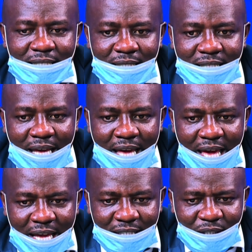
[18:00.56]
the
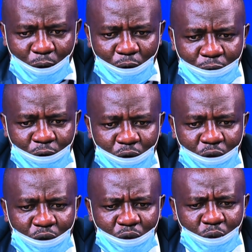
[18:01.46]
age of
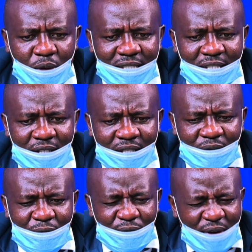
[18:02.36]

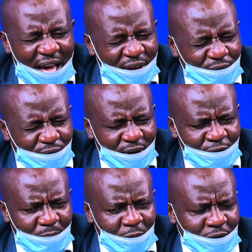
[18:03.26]
25, if
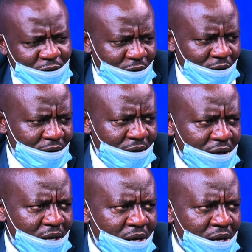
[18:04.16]
I'm not wrong,